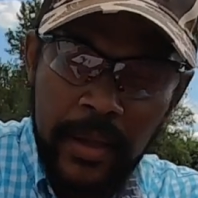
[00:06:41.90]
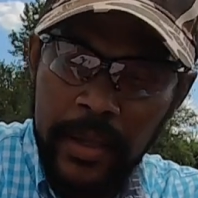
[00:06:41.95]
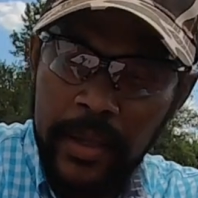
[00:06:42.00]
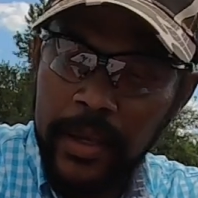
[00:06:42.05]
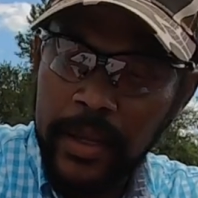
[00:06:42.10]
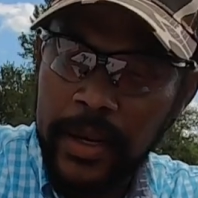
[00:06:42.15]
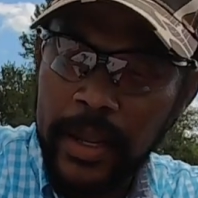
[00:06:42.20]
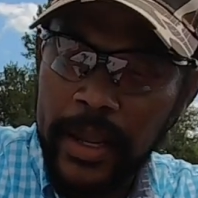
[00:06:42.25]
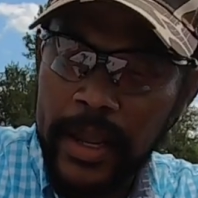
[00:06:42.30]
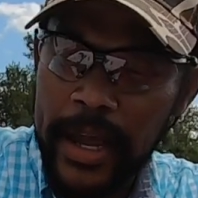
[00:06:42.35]

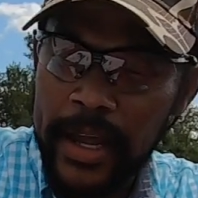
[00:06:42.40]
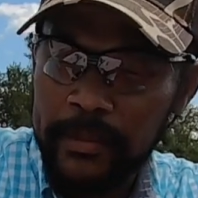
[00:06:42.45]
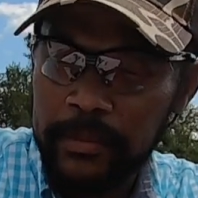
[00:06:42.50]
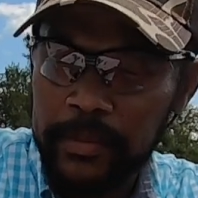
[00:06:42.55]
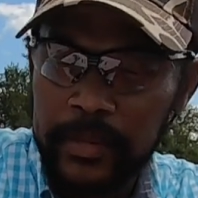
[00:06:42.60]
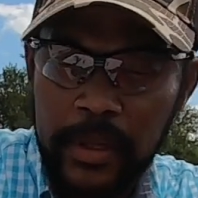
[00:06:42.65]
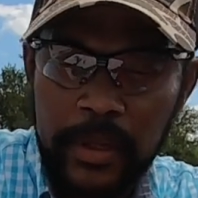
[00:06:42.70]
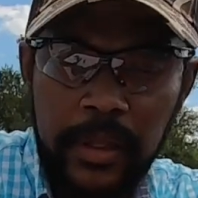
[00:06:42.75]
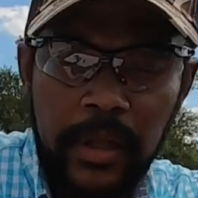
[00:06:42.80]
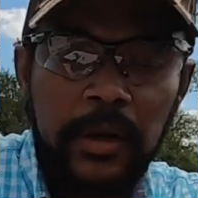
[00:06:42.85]
and I got
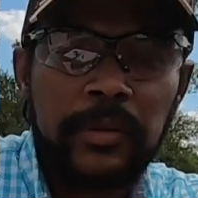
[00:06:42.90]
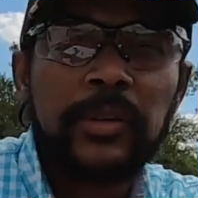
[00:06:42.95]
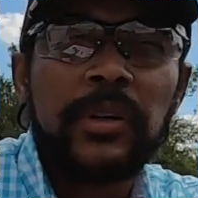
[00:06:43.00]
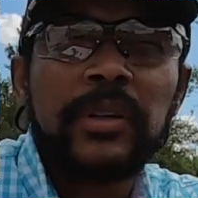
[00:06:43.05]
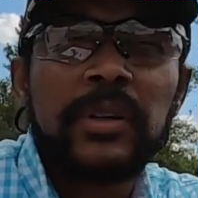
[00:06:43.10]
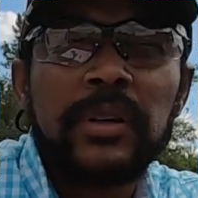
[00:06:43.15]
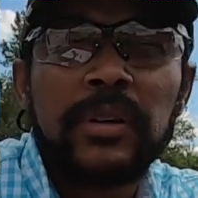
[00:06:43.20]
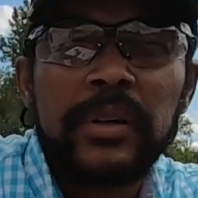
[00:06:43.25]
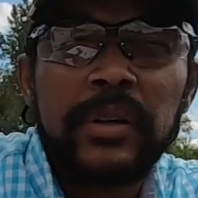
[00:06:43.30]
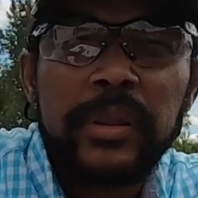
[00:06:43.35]
this on the
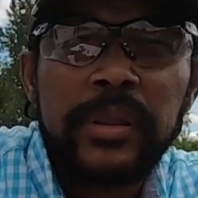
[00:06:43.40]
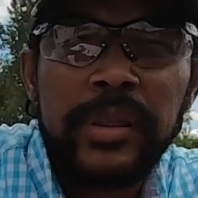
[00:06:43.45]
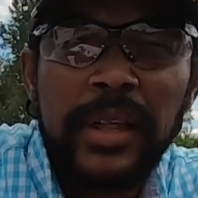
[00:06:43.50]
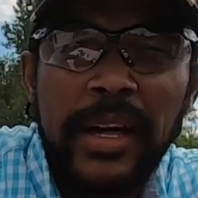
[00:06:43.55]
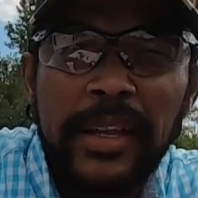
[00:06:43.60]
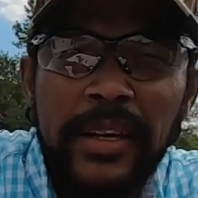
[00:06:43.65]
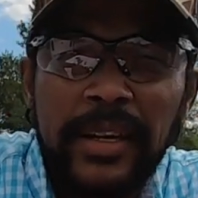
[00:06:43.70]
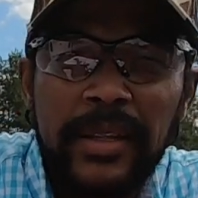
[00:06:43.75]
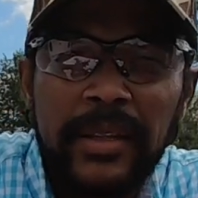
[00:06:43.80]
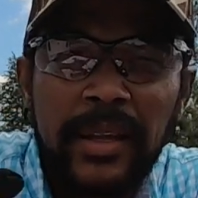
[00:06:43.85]
lowest
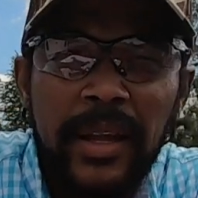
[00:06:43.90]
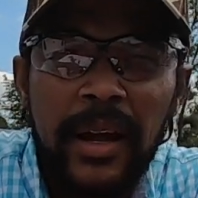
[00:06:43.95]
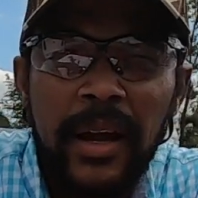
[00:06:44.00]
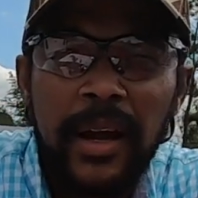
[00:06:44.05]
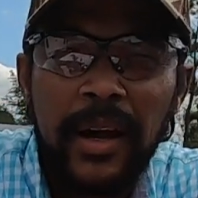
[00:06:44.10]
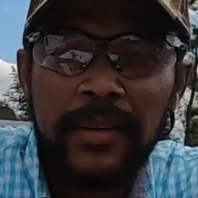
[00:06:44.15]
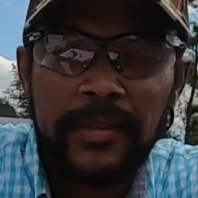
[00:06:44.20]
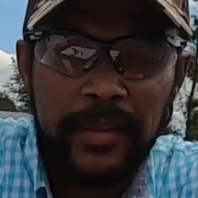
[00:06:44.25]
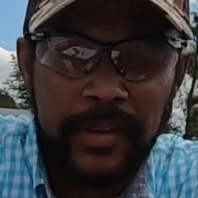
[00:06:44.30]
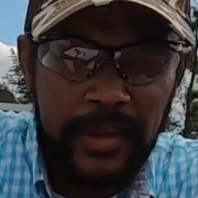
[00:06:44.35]
setting
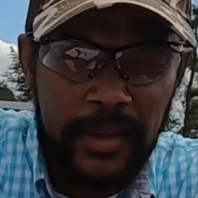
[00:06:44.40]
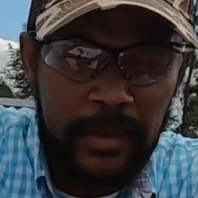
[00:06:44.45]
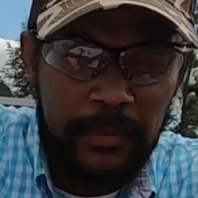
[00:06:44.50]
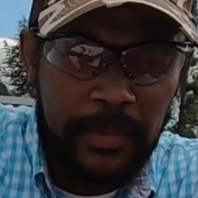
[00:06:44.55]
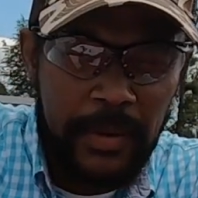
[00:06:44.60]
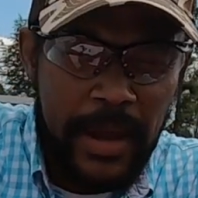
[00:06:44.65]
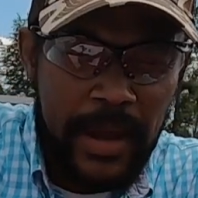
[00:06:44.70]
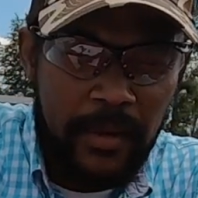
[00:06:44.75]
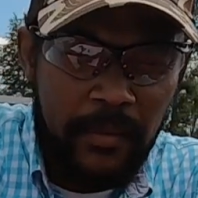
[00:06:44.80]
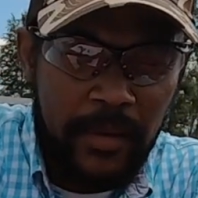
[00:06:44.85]
of the
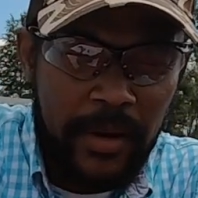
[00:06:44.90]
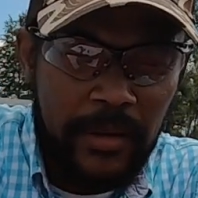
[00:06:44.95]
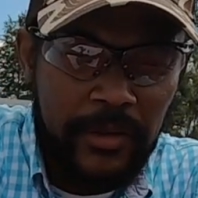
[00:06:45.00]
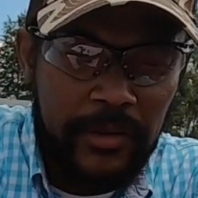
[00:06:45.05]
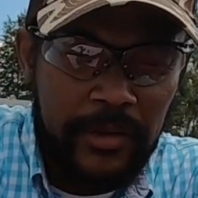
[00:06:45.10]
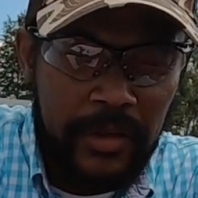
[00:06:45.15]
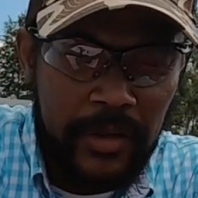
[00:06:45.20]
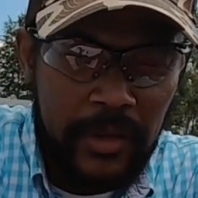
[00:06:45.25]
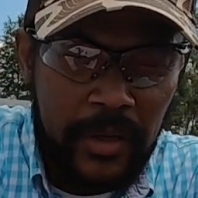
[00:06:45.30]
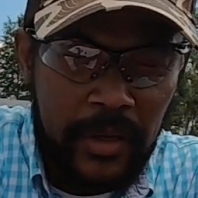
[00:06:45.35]
impact
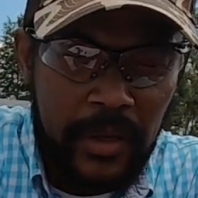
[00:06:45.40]
wrench.